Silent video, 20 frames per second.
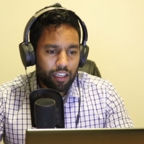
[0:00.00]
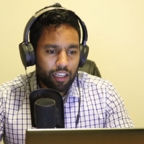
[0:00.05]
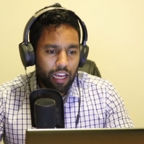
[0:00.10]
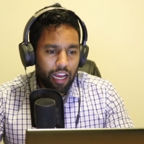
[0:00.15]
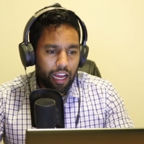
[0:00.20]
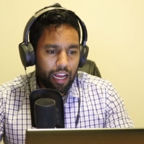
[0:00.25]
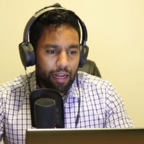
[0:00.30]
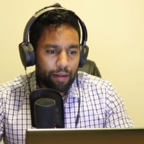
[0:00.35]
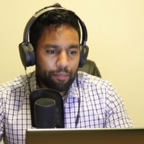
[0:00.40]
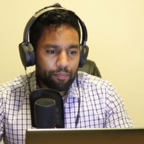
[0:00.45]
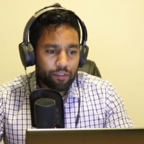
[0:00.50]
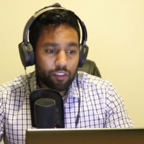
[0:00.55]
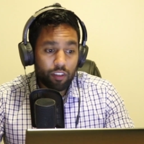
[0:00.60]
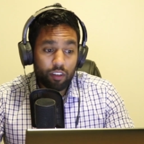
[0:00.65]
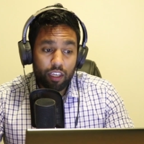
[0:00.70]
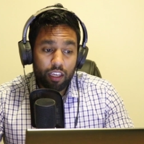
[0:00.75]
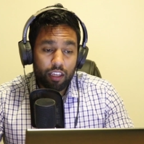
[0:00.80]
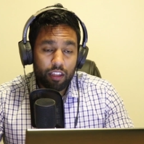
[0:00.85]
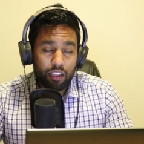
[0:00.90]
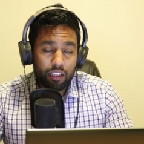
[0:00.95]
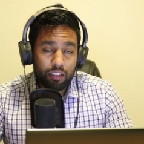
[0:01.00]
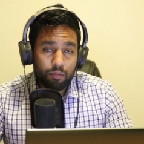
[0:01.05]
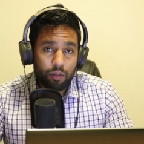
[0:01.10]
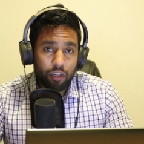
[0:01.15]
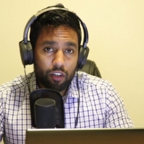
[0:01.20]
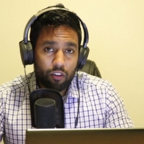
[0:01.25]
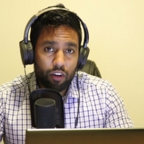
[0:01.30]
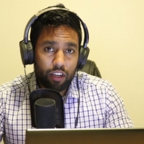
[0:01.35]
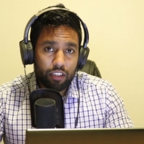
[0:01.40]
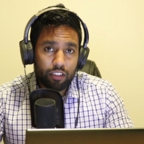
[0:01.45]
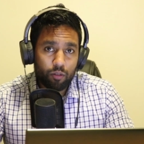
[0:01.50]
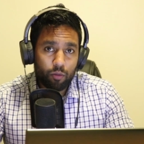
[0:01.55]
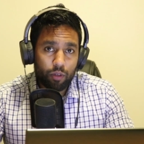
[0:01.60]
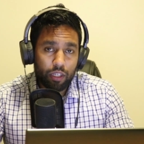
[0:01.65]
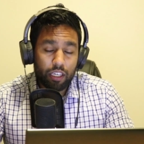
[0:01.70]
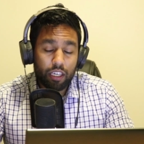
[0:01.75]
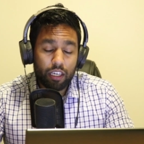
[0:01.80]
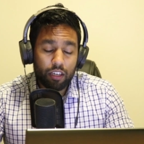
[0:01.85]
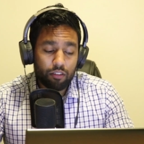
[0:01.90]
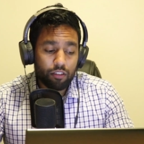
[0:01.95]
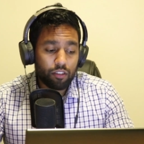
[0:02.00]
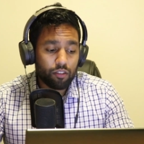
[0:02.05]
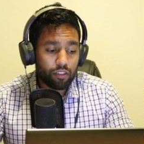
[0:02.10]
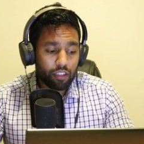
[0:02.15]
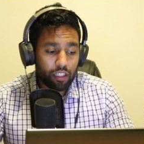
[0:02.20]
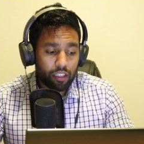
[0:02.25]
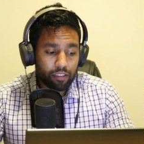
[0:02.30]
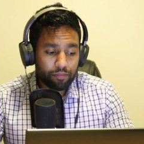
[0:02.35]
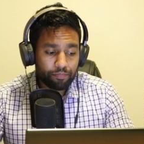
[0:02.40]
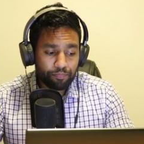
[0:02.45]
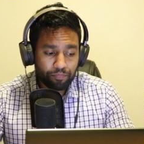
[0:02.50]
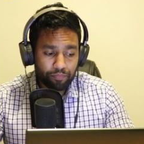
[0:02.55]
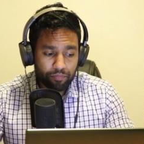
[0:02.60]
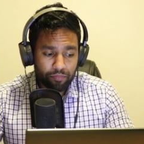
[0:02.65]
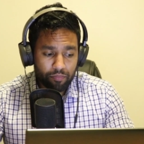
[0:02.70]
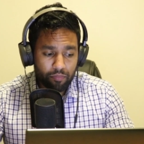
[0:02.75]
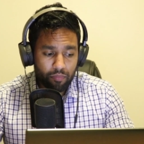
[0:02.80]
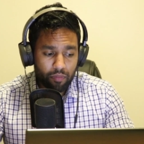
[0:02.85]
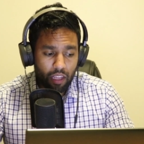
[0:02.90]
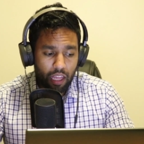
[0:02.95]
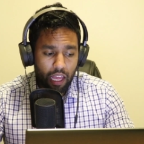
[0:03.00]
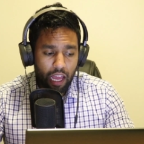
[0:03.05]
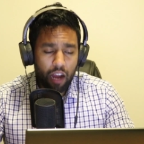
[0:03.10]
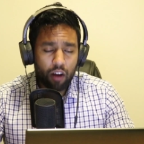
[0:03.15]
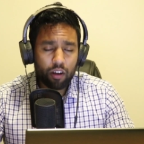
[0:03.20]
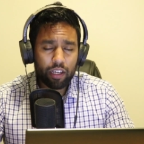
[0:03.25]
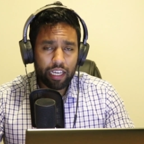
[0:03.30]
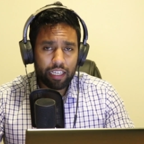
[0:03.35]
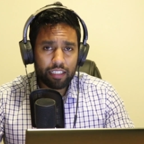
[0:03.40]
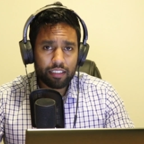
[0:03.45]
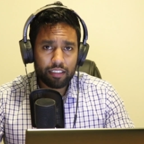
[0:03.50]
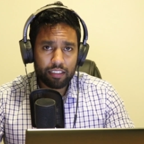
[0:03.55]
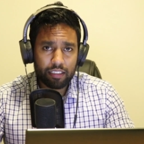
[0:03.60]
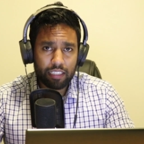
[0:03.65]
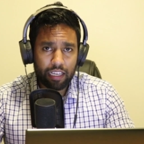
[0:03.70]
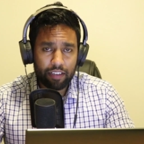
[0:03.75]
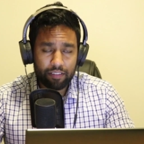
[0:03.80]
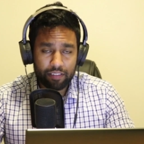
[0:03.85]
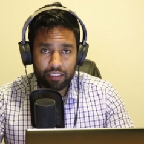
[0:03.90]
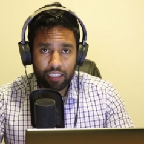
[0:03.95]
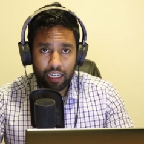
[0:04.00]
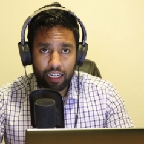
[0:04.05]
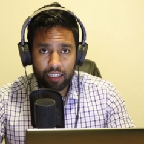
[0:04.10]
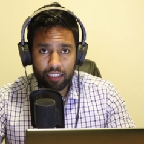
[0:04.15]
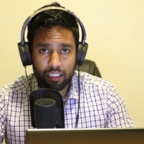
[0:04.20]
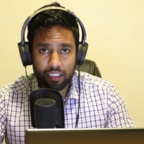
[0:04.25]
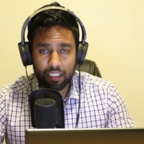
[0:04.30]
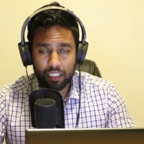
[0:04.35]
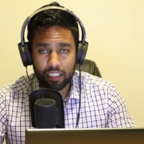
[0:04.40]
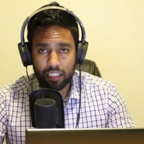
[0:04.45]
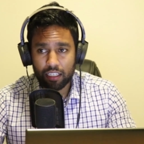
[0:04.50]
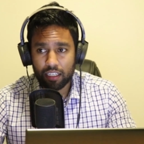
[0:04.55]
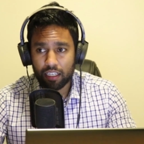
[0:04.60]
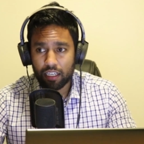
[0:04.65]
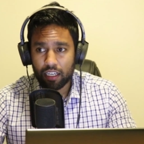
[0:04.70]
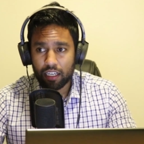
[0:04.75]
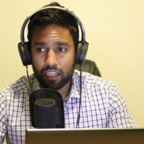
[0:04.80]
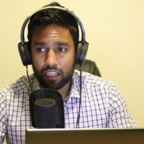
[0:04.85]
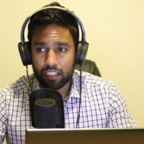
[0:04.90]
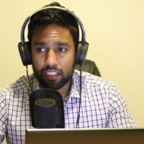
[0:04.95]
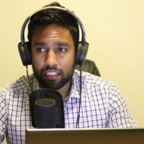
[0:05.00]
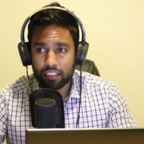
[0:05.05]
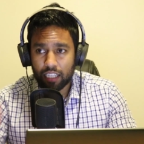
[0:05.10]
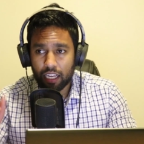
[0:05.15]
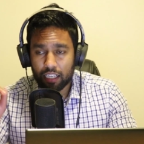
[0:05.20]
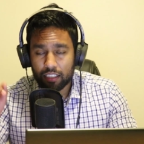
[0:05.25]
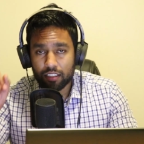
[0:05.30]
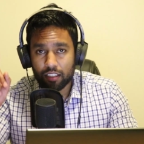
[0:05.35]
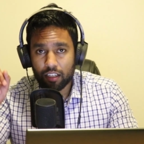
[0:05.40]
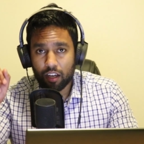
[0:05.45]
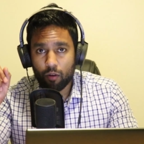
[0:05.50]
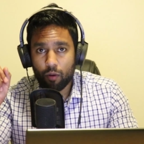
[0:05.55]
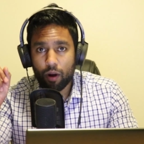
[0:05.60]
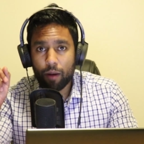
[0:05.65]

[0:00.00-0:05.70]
Um, so yeah, it's been a crazy week here in New Zealand. Our cases have started to start to go